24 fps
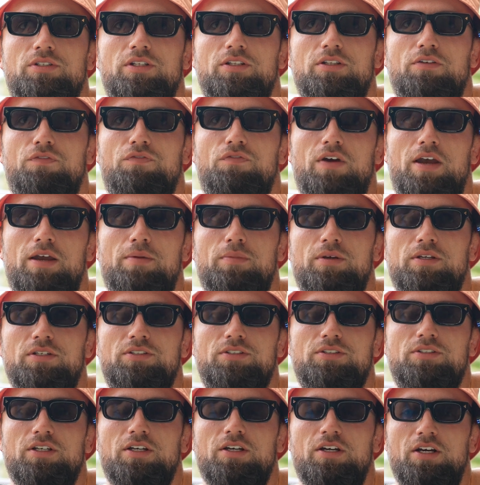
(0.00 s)
at the
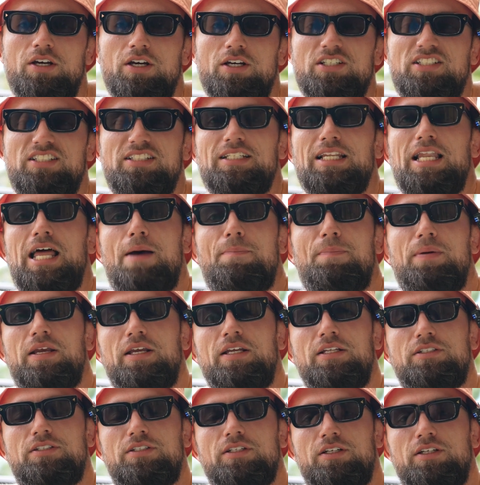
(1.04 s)
famous slapping
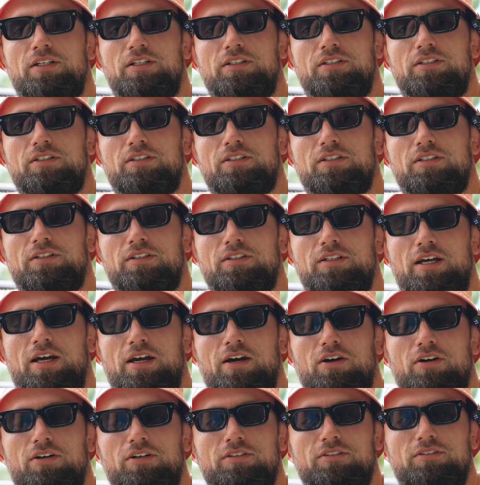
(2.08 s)
incident
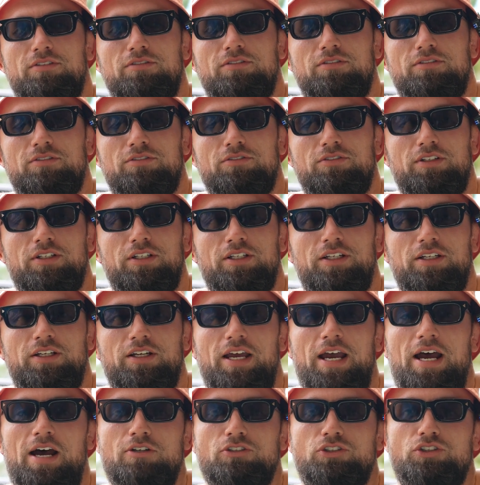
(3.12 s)
that really
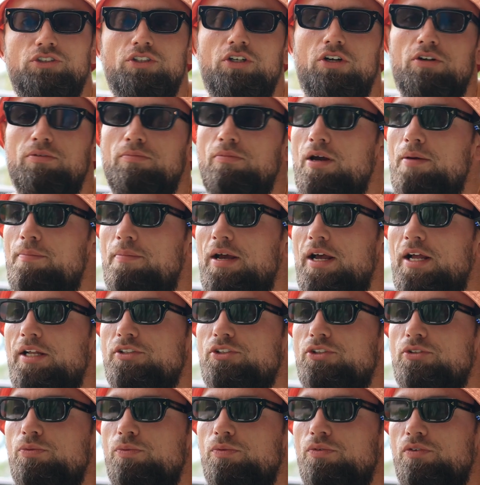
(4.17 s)
outshone my
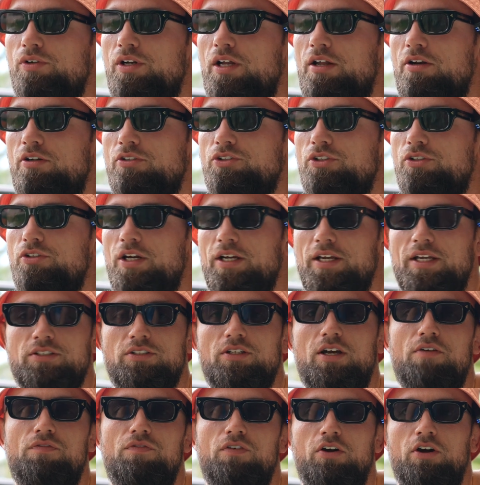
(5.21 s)
match with Ronaldo Jr. I guess
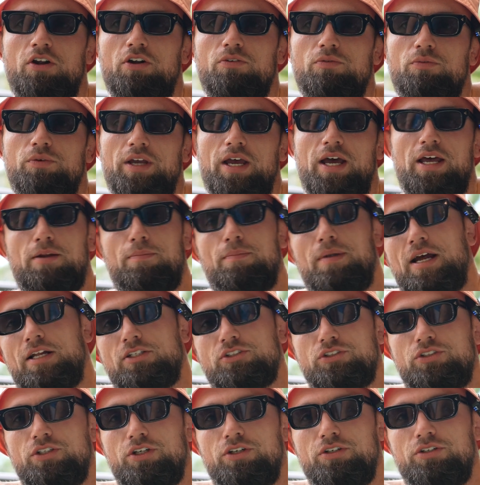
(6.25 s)
I forgot we had a
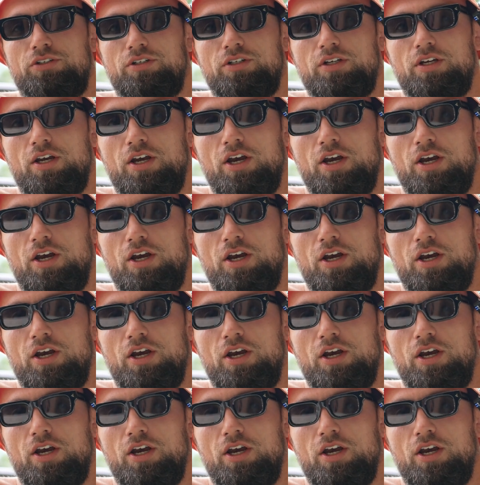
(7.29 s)
match too.